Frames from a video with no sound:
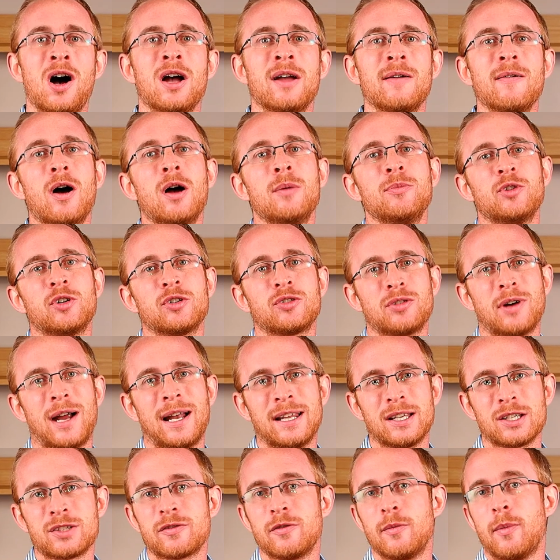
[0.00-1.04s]
Hi, I'm Dr.
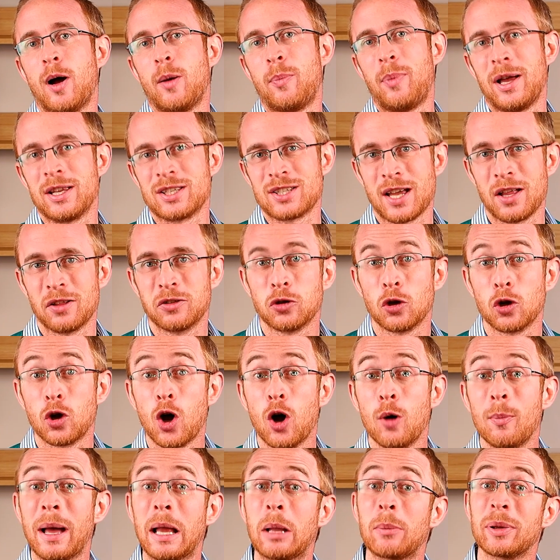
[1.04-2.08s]
Alex from
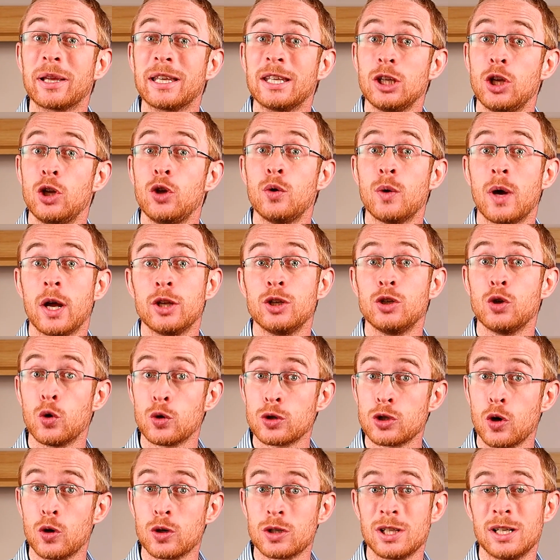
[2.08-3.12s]
ourpetshealth.com, helping you and
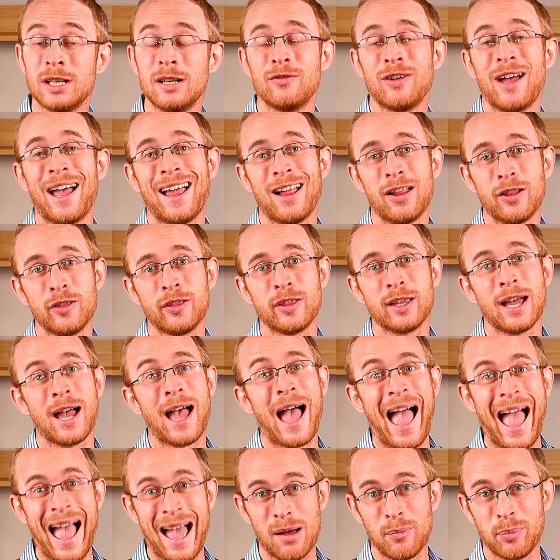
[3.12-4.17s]
your dog to live a
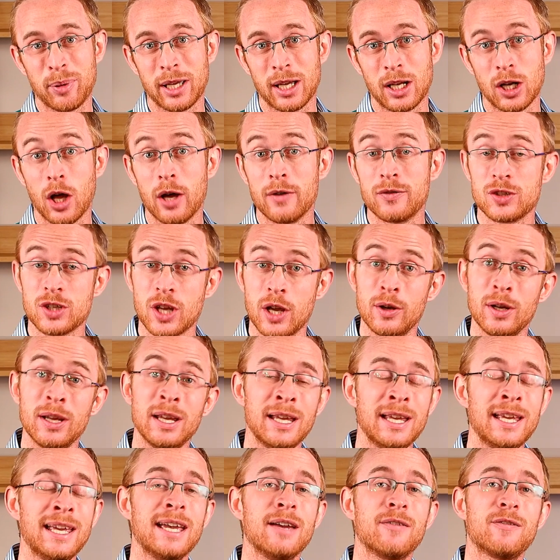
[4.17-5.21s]
healthier, happier life. So,
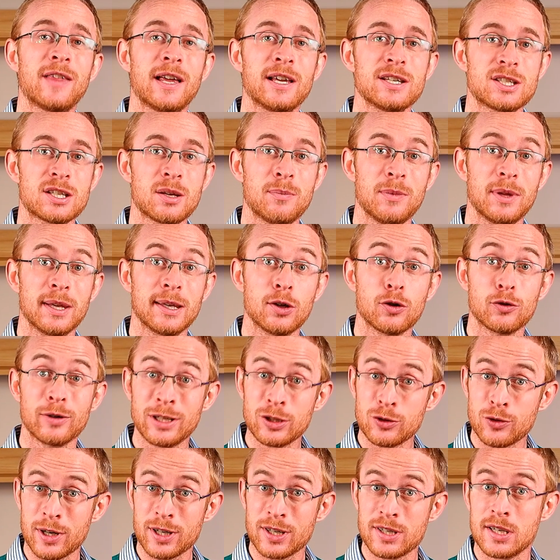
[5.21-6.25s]
if that's something
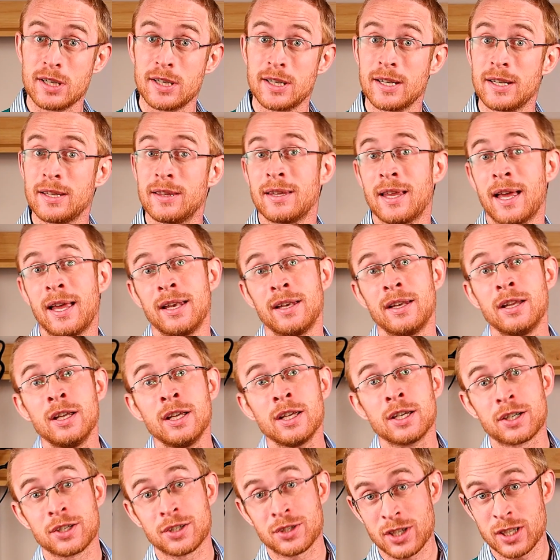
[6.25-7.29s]
you're interested in, then
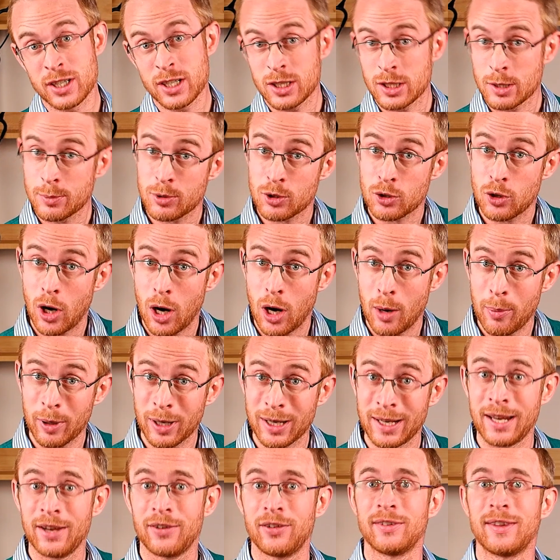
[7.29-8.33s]
consider
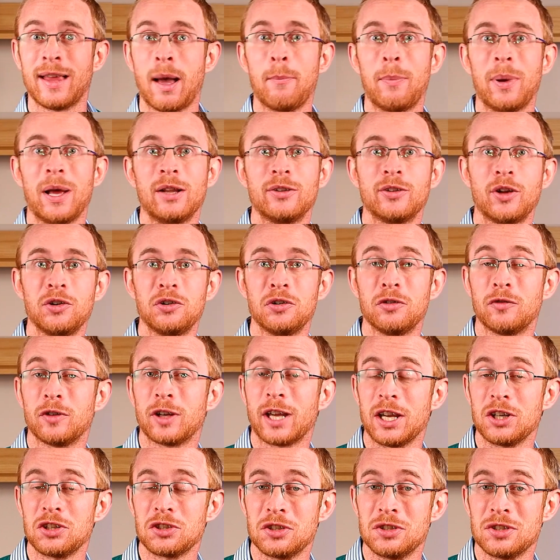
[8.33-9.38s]
subscribing and hitting that bell
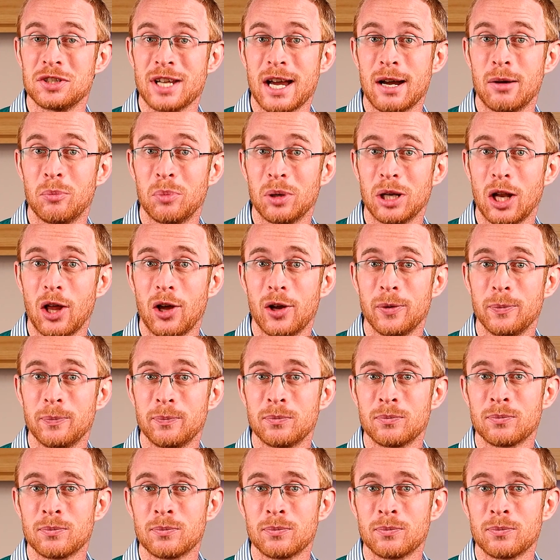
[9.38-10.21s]
notification down below.